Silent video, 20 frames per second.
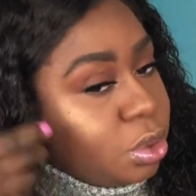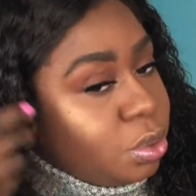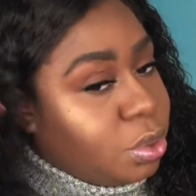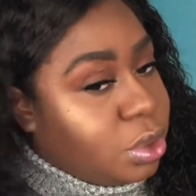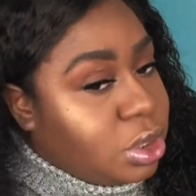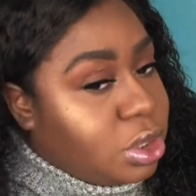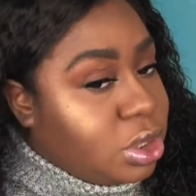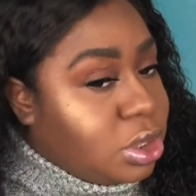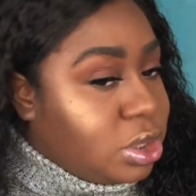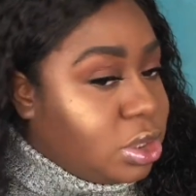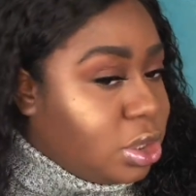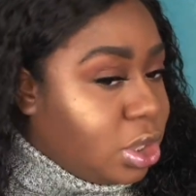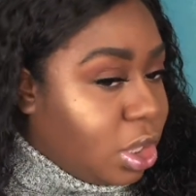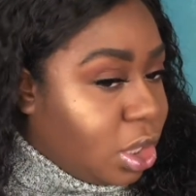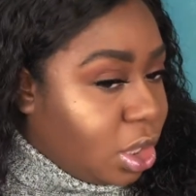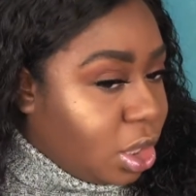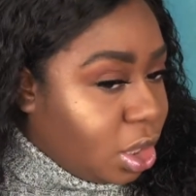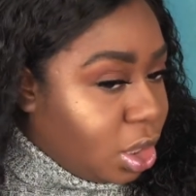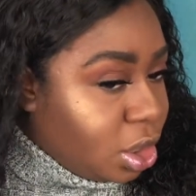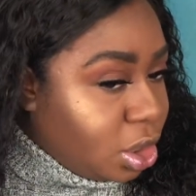But this,
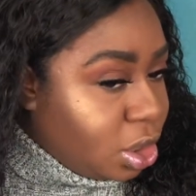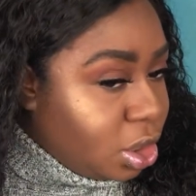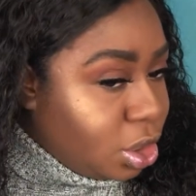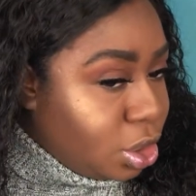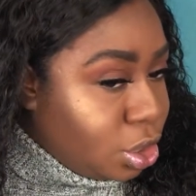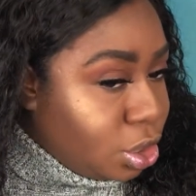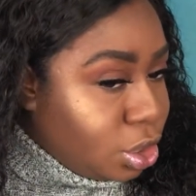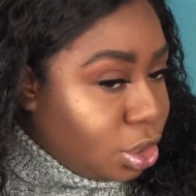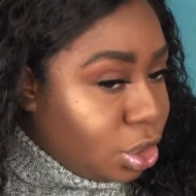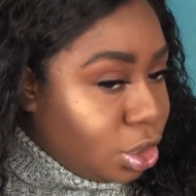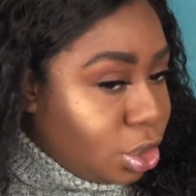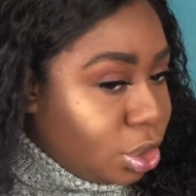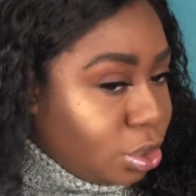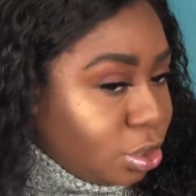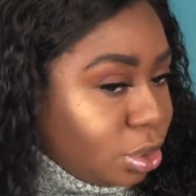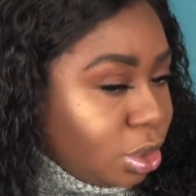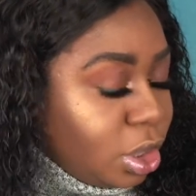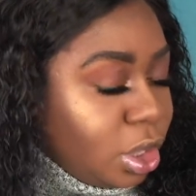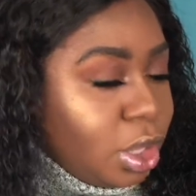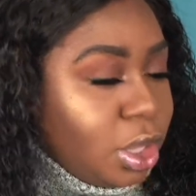let
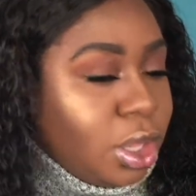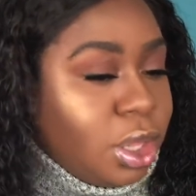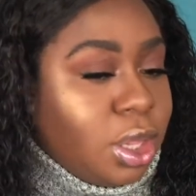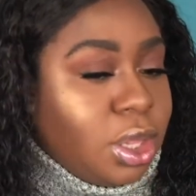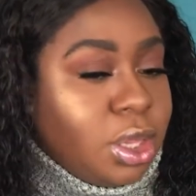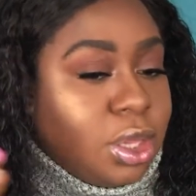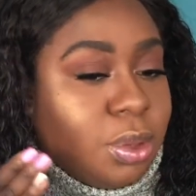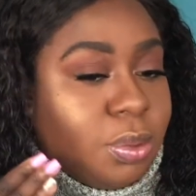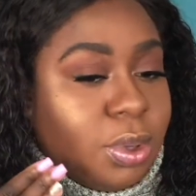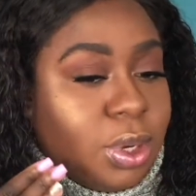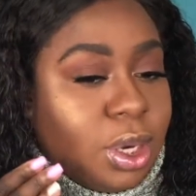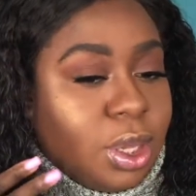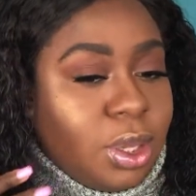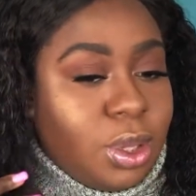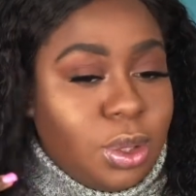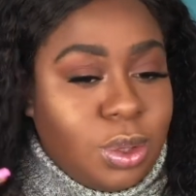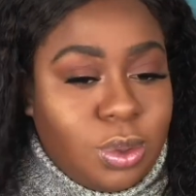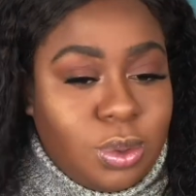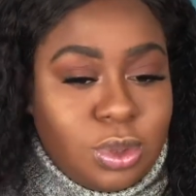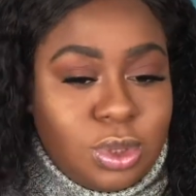me
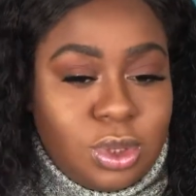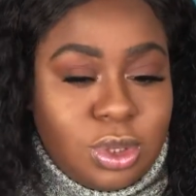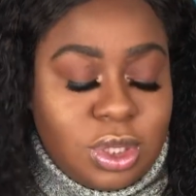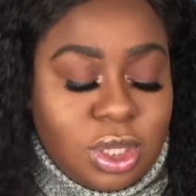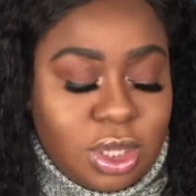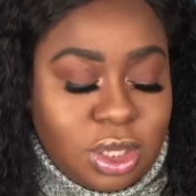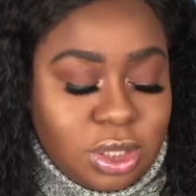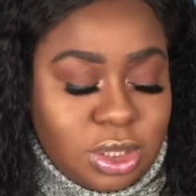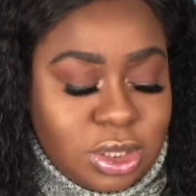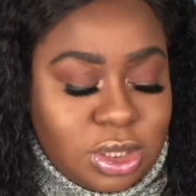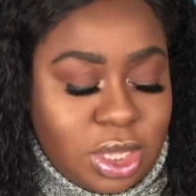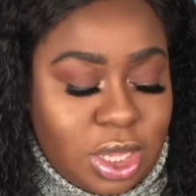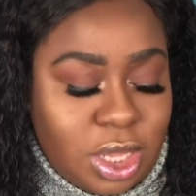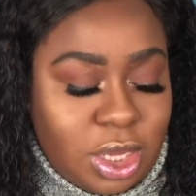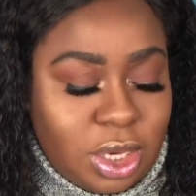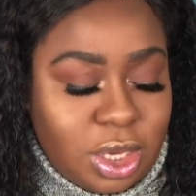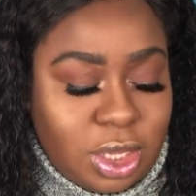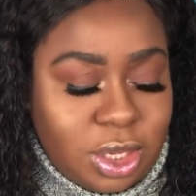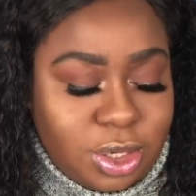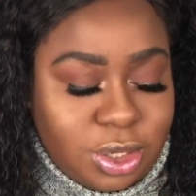know what you think of this
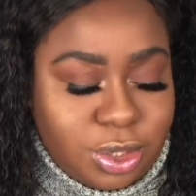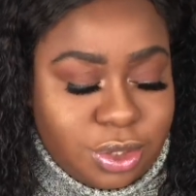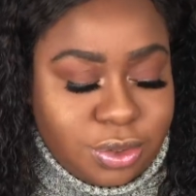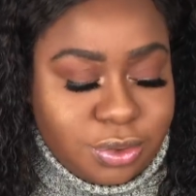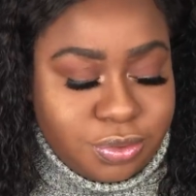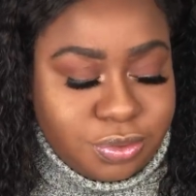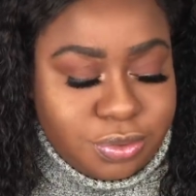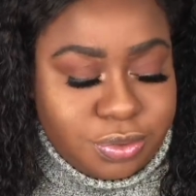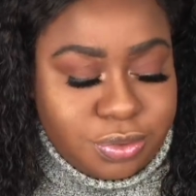highlighter.